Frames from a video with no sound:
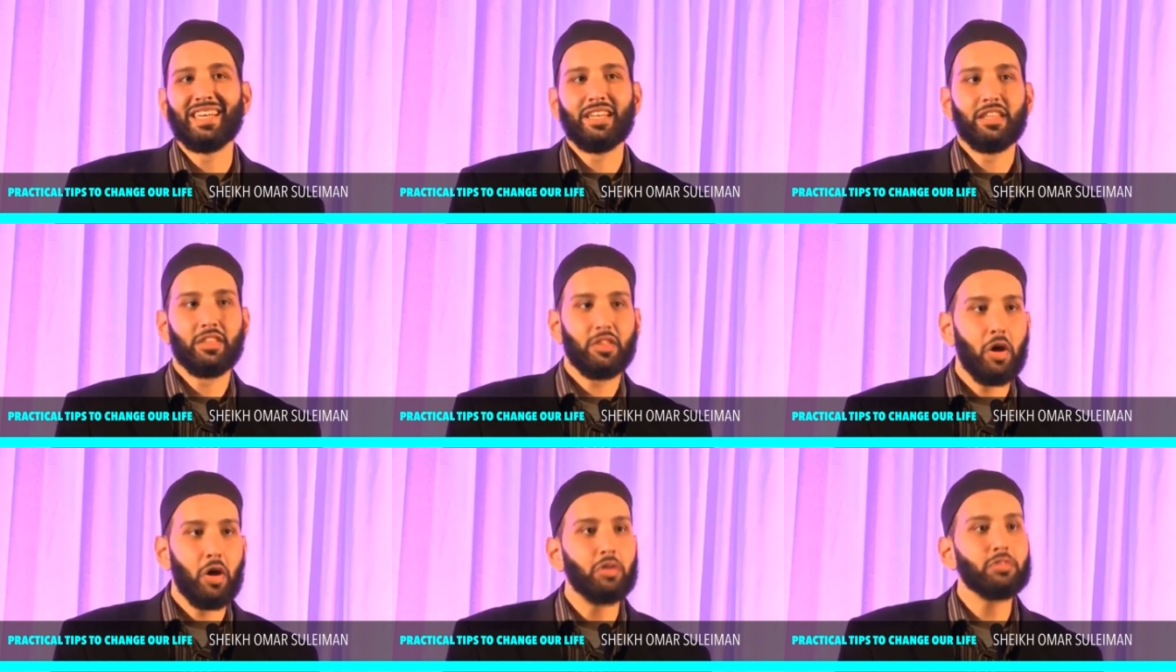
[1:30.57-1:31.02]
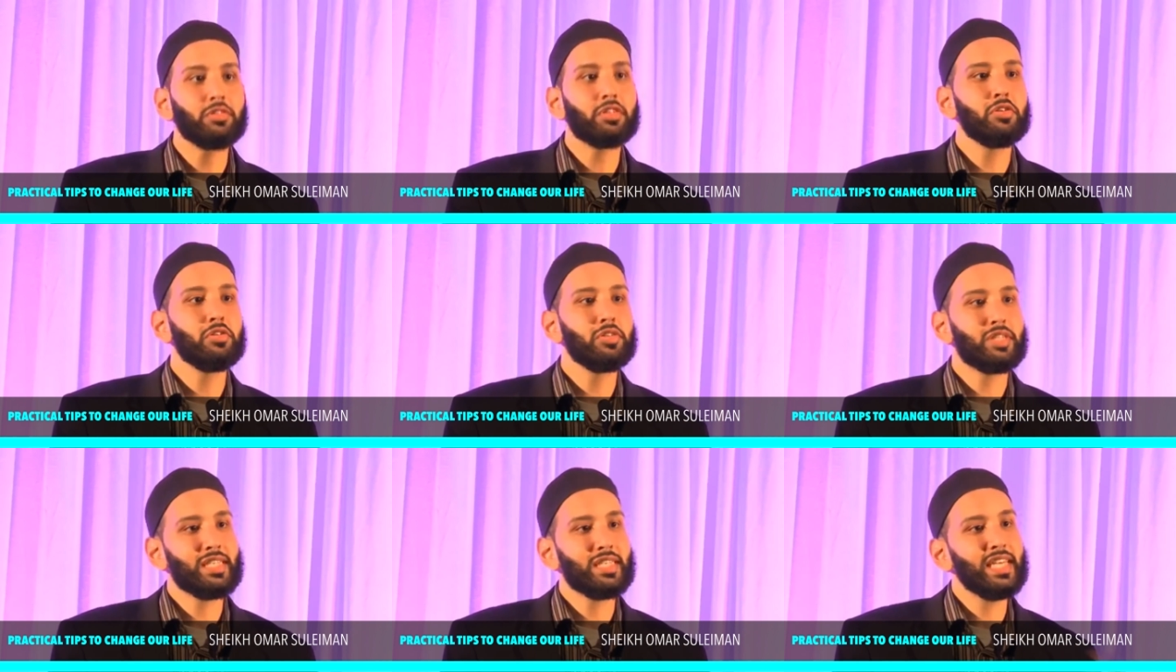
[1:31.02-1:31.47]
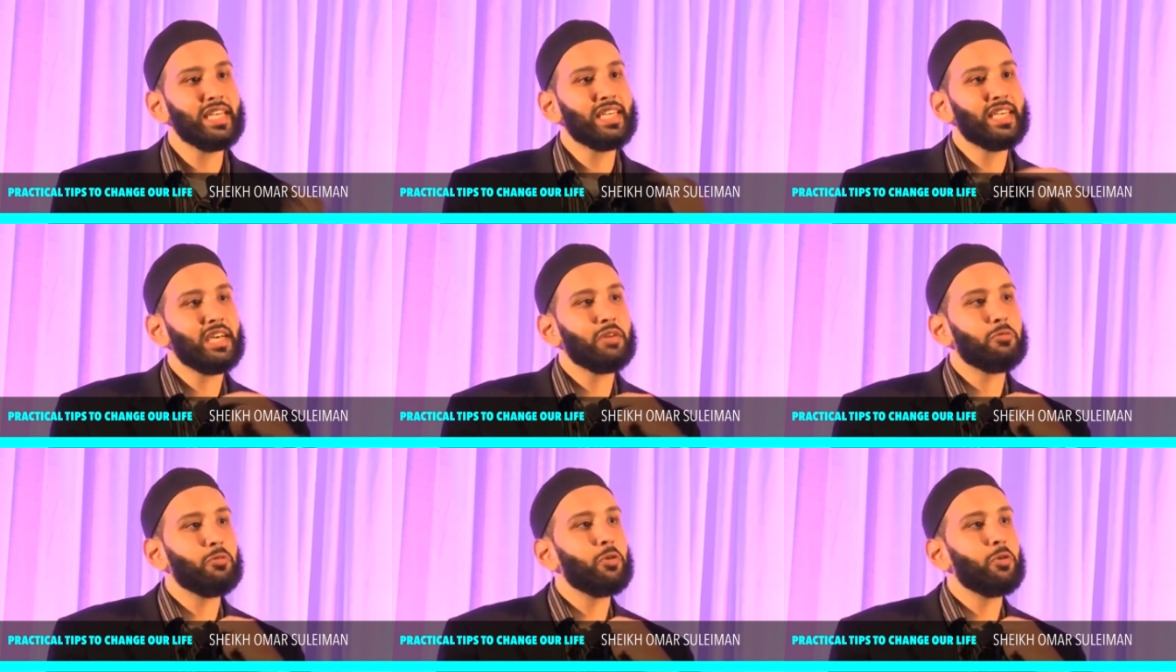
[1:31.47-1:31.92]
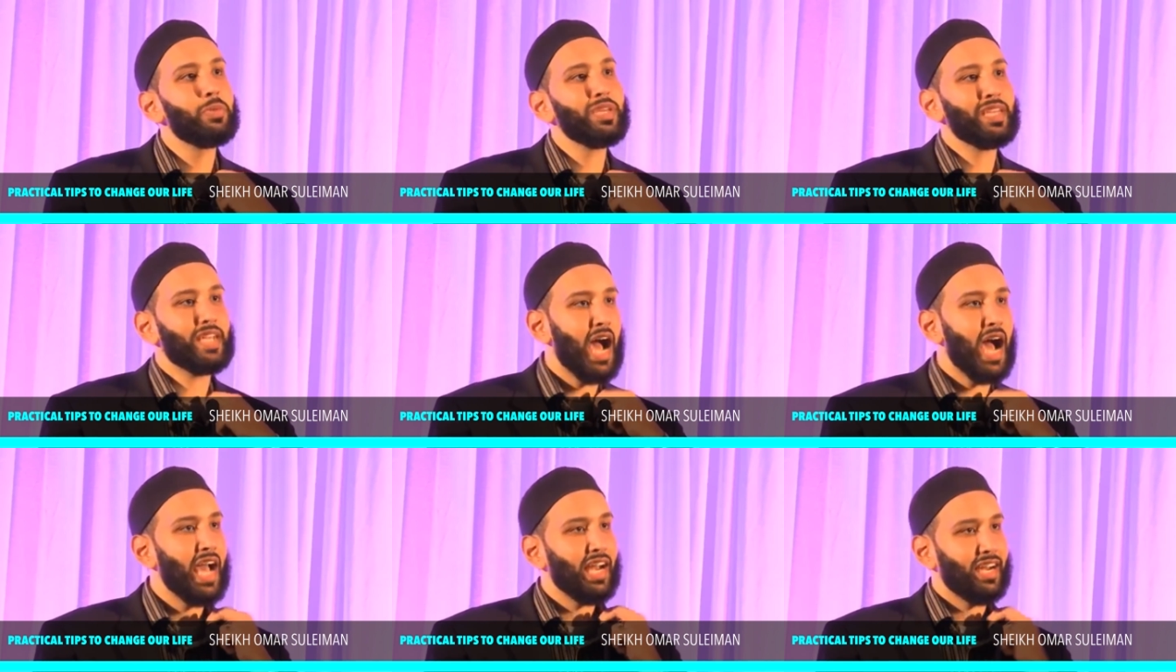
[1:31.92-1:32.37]
Those who seek it will be
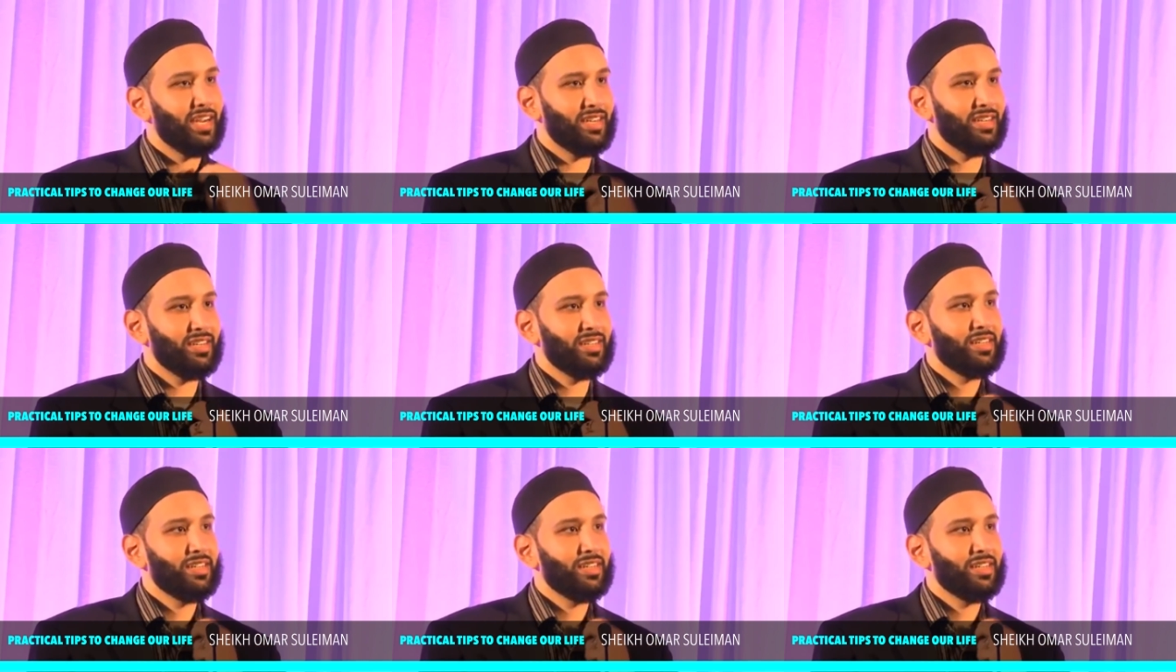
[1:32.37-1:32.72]
guided.